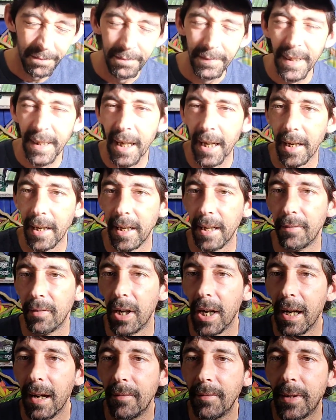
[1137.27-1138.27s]
you can't ever
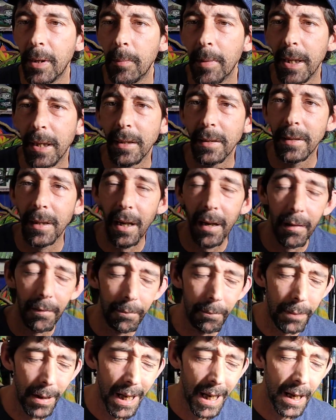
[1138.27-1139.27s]
have too many
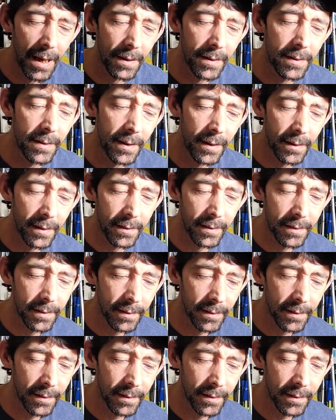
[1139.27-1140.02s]
soft plastics.